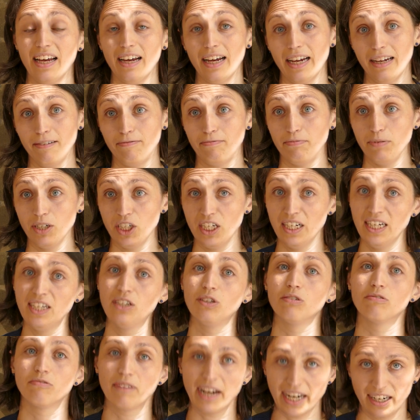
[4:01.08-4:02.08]
if we need
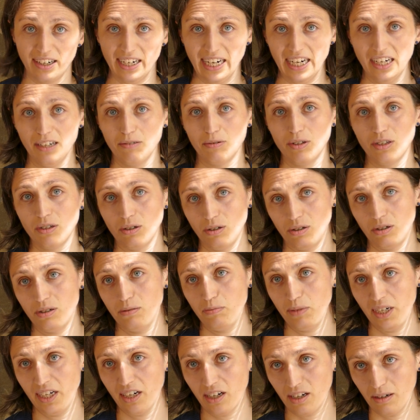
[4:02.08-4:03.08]
to regulate what social
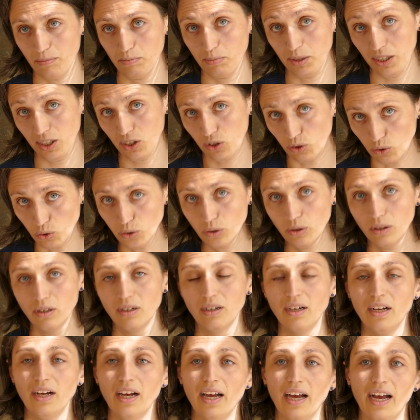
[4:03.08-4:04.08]
media companies do.
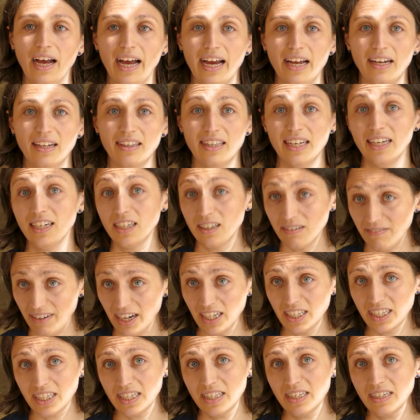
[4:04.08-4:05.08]
And the
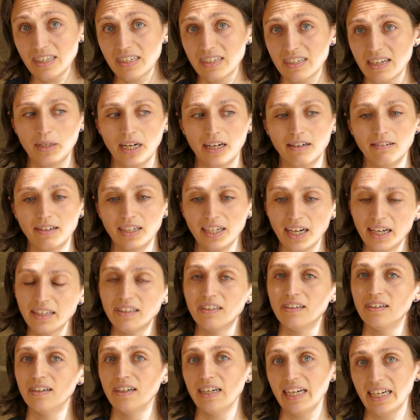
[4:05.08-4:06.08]
interventions are
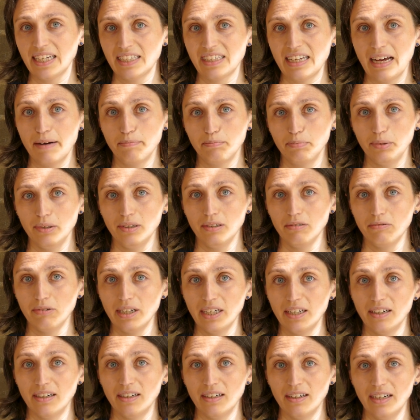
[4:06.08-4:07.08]
another example
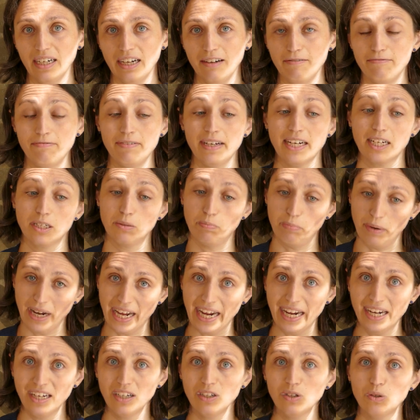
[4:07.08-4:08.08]
where if we
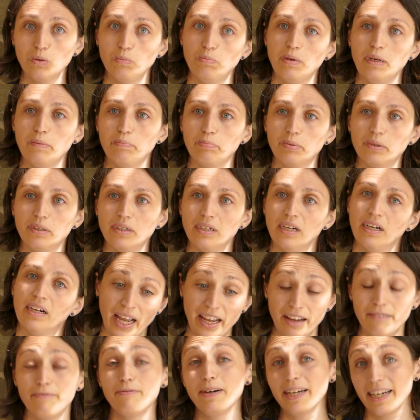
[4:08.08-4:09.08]
explain to people,
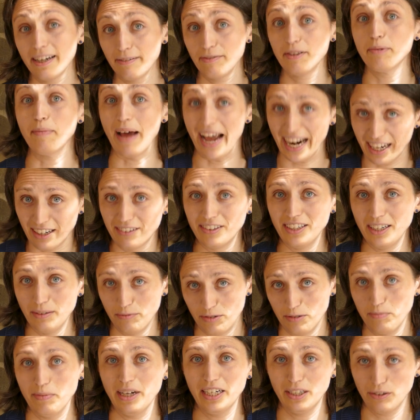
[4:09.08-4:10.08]
if we give them accurate
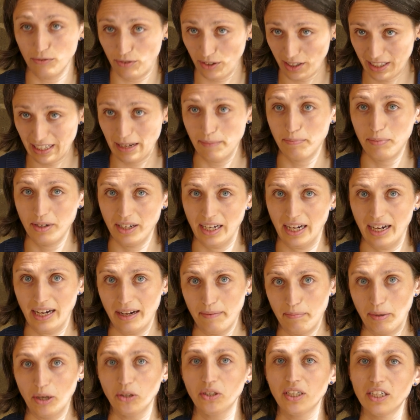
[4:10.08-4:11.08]
information, for example,
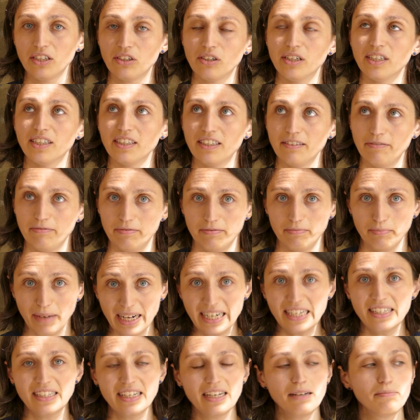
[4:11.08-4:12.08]
about alternative
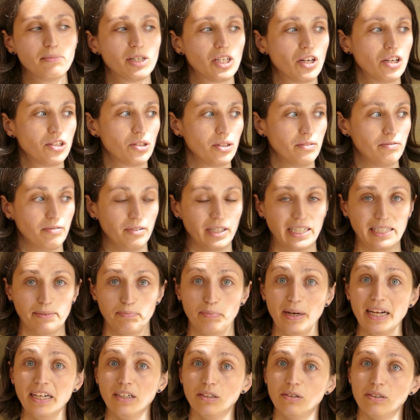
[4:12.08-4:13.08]
medicine, but also if we
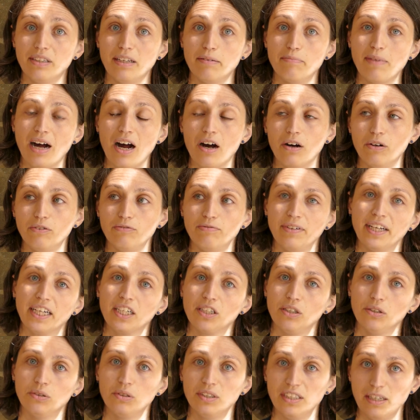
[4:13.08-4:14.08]
explain to them how
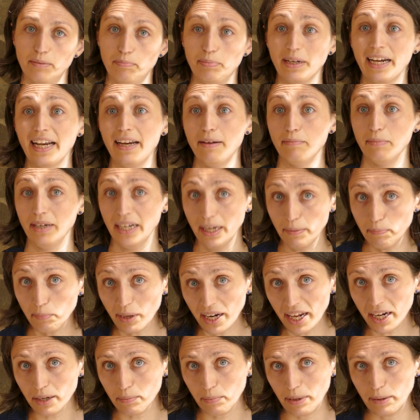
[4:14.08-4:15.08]
fake news typically
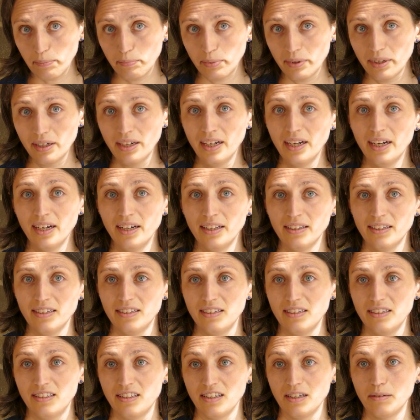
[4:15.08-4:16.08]
manipulate people,
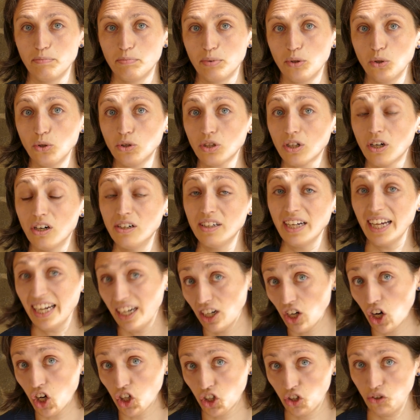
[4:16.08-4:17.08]
this is an approach called
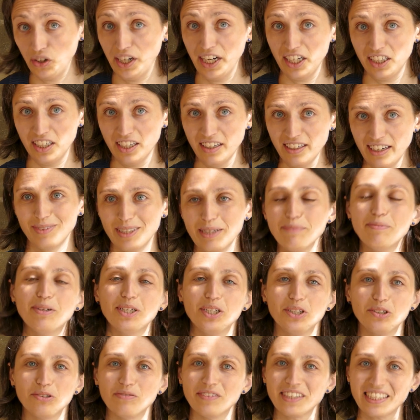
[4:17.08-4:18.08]
inoculation, similar
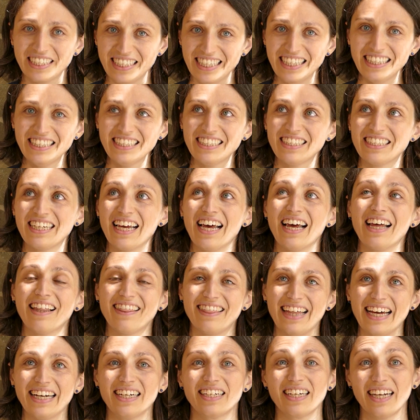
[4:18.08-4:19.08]
to vaccines,
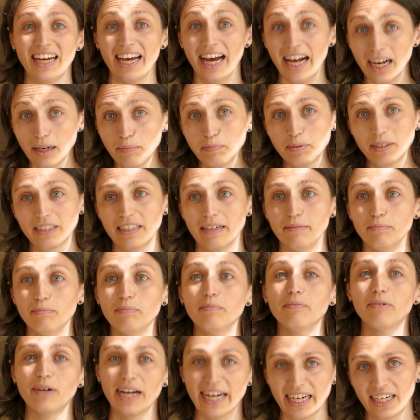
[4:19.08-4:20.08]
that helps
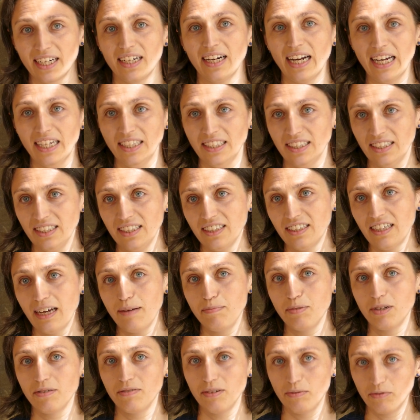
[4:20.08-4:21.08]
them recognize these
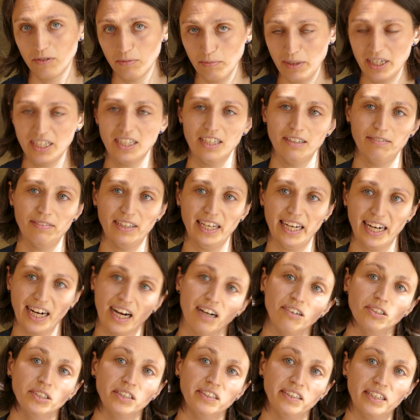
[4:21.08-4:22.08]
types of information if they
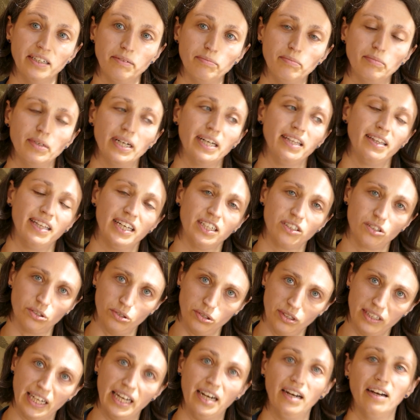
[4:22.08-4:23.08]
encounter them, and that
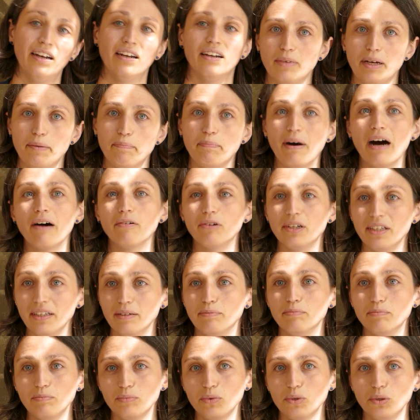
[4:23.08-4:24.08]
could then empower
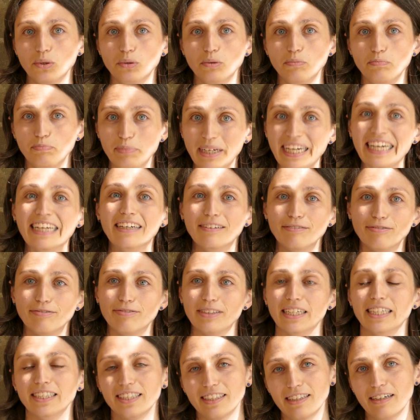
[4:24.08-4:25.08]
them to believe
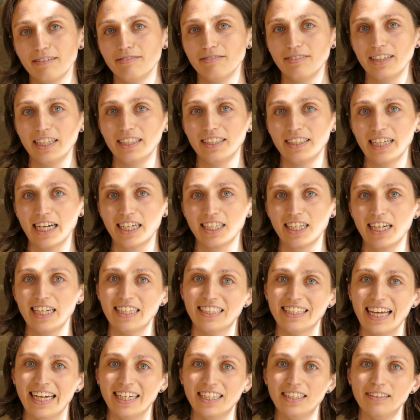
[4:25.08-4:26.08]
in stuff that's actually
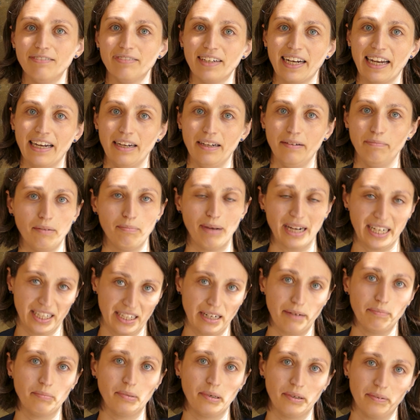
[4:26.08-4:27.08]
scientifically backed
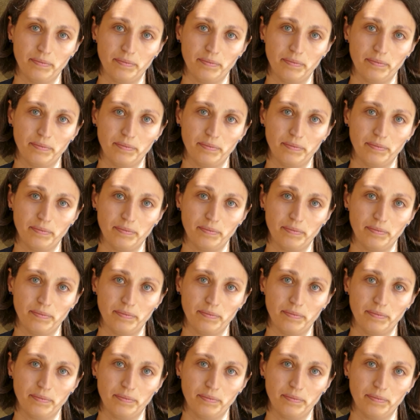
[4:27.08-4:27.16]
up.